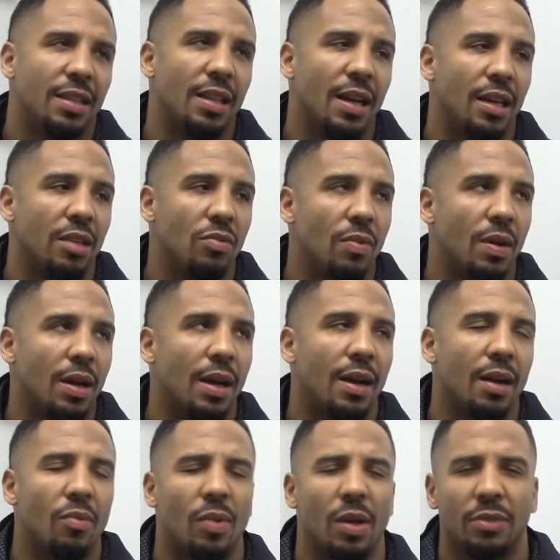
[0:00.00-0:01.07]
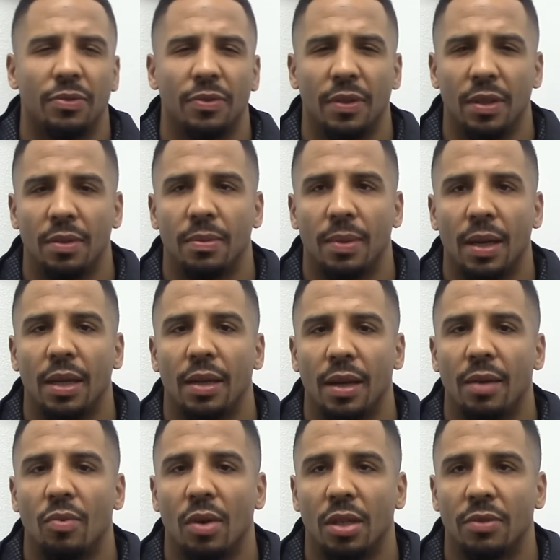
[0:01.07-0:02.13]
Nah, you, what you I, do? I watch film. You I, do?
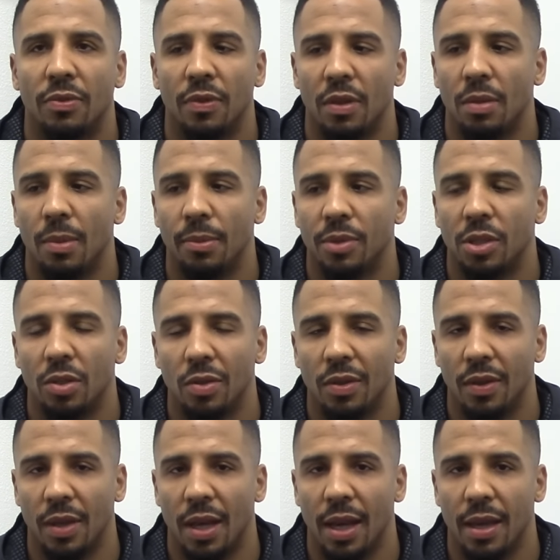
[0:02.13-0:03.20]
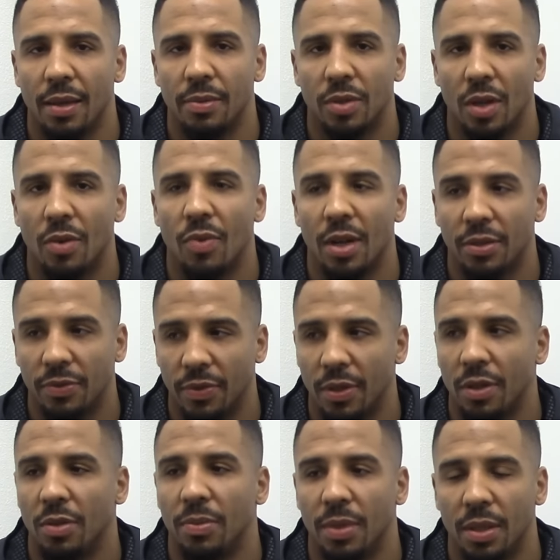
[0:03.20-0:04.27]
I watch film. I'm a student of the game, so I watch
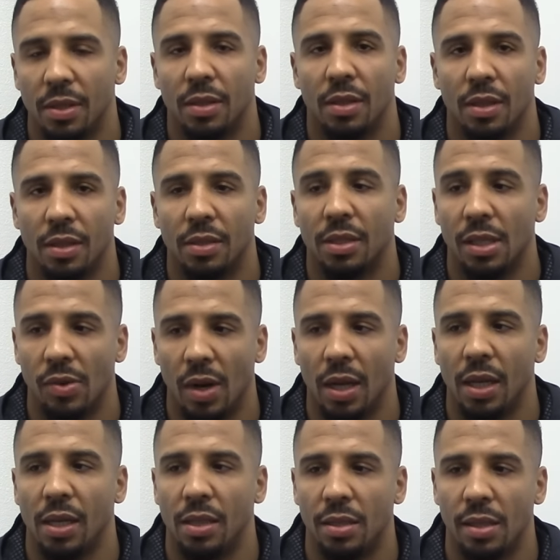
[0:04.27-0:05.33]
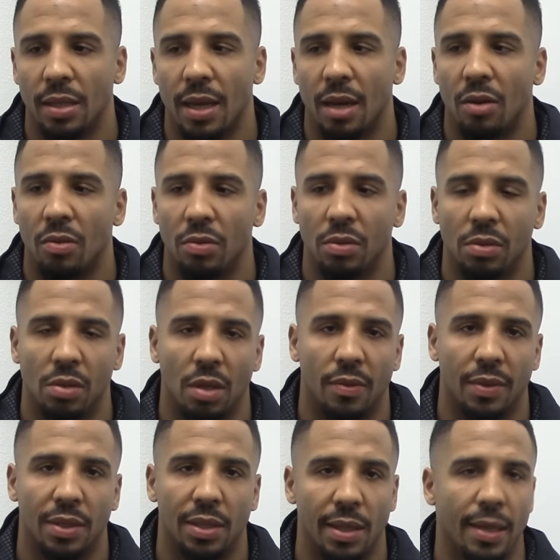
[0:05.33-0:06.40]
film and, and see what I need to see. I don't, you know, I
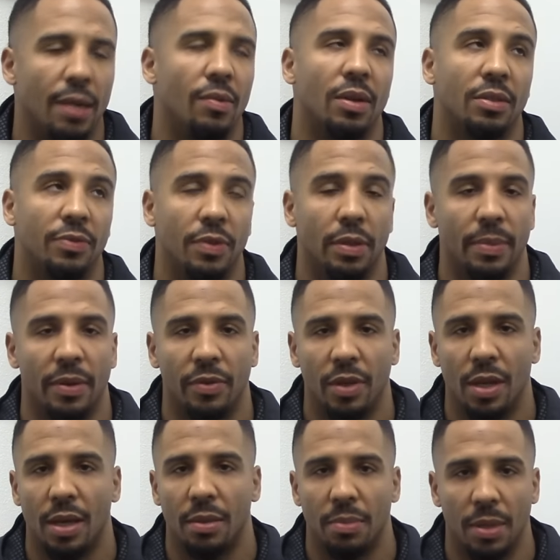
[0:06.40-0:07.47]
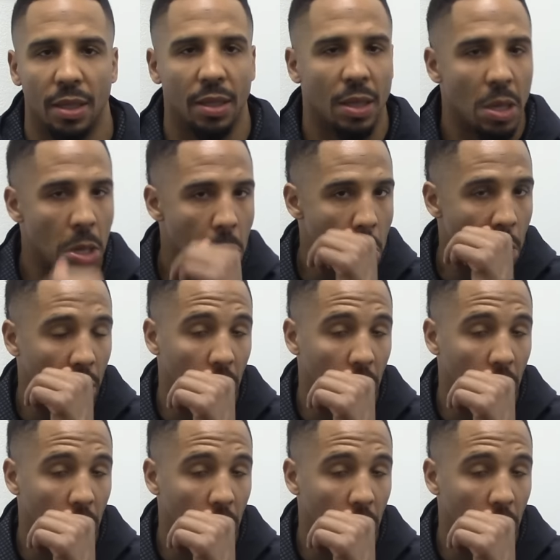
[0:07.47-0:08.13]
wouldn't say that I watch film every day, but I